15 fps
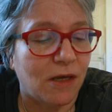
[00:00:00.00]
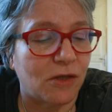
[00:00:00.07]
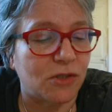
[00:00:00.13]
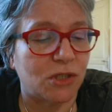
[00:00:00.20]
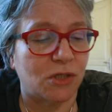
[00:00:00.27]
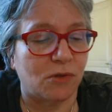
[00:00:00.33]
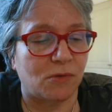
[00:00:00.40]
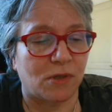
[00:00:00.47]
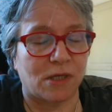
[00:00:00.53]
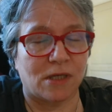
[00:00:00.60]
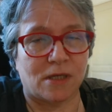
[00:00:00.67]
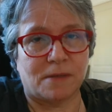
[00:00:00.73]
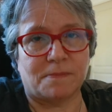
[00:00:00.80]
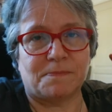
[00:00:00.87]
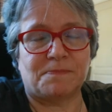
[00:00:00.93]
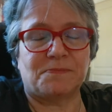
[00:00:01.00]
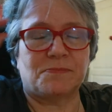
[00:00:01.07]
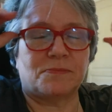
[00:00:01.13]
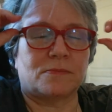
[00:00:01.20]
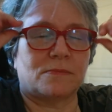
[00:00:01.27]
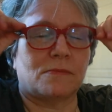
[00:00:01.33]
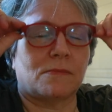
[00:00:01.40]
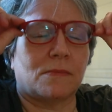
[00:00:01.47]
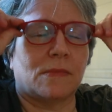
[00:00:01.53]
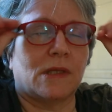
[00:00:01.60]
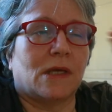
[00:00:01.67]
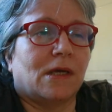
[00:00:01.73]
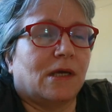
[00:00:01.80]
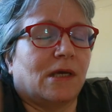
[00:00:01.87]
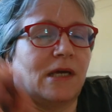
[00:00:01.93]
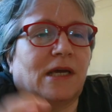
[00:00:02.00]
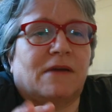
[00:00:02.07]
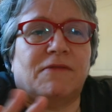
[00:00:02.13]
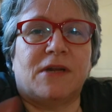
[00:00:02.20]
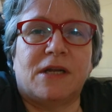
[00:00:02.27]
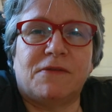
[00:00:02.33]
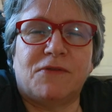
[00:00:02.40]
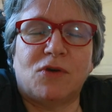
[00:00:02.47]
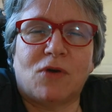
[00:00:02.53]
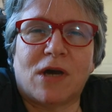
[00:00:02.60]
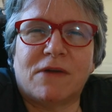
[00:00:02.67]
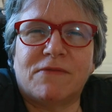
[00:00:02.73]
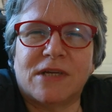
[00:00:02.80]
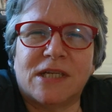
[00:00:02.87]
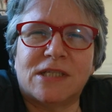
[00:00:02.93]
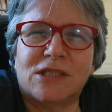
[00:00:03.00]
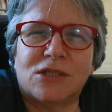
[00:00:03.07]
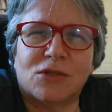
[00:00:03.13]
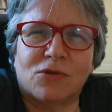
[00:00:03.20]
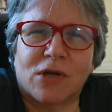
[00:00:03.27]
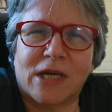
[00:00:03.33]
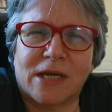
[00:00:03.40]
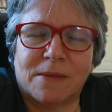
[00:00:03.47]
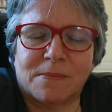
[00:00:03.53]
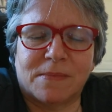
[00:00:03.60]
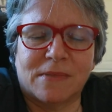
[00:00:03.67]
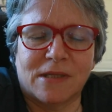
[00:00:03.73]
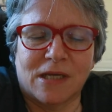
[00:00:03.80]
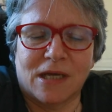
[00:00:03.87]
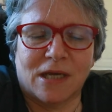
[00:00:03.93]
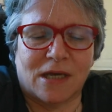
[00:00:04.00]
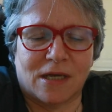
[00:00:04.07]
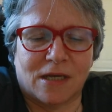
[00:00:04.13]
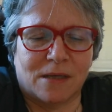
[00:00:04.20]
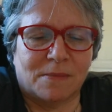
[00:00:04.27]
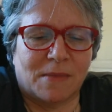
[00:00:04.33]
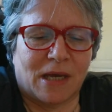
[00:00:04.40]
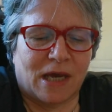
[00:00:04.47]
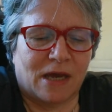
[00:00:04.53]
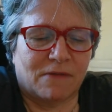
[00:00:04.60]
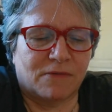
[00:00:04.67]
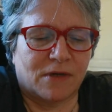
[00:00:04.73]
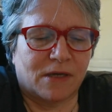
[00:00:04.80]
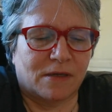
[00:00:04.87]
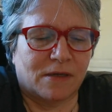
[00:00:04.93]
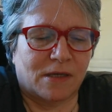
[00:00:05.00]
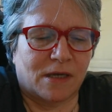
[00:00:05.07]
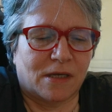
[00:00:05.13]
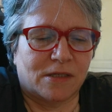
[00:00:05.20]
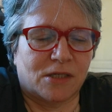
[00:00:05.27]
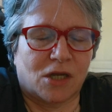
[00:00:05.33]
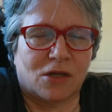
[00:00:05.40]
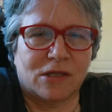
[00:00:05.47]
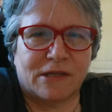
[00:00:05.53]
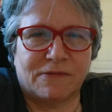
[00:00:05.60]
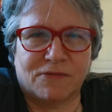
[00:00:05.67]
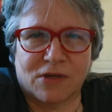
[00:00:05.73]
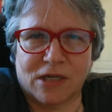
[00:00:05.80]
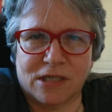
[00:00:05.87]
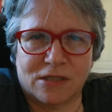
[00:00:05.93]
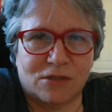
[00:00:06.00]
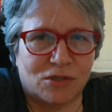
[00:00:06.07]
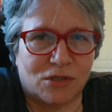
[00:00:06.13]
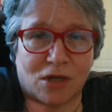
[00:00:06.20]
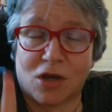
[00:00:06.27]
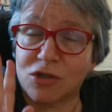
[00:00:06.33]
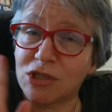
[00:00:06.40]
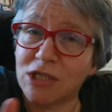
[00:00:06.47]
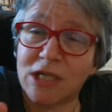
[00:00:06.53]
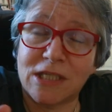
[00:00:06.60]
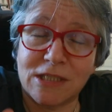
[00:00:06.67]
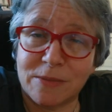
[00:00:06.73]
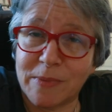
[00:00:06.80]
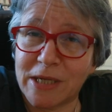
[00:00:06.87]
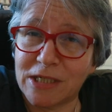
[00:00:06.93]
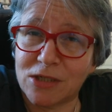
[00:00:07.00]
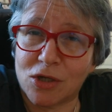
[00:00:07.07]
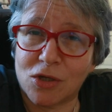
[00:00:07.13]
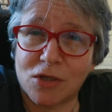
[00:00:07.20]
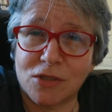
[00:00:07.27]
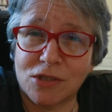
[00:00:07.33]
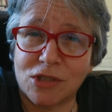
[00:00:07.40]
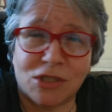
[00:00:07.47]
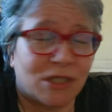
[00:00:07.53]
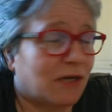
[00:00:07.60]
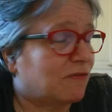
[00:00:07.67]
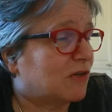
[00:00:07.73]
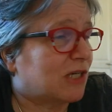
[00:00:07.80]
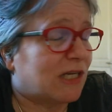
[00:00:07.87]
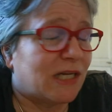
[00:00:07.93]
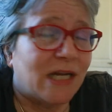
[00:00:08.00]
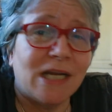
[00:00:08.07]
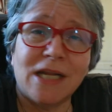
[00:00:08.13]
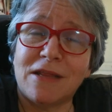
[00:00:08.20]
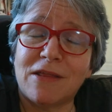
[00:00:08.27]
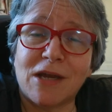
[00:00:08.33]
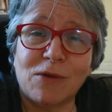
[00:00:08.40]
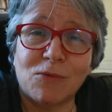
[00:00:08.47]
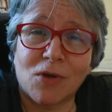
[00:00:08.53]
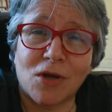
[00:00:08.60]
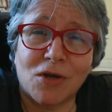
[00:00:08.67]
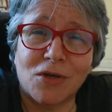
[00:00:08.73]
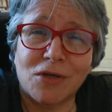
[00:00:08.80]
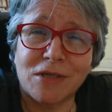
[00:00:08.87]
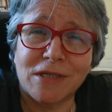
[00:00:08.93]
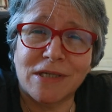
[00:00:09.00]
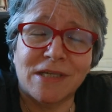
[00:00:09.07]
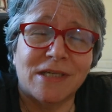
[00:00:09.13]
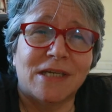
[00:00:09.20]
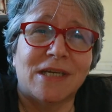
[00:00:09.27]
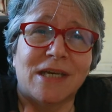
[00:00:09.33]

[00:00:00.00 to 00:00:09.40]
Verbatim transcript: Also, um, if any of you have Instagram, um, I have a, a dolly friend. All she does is make dolls. She never did anything wrong.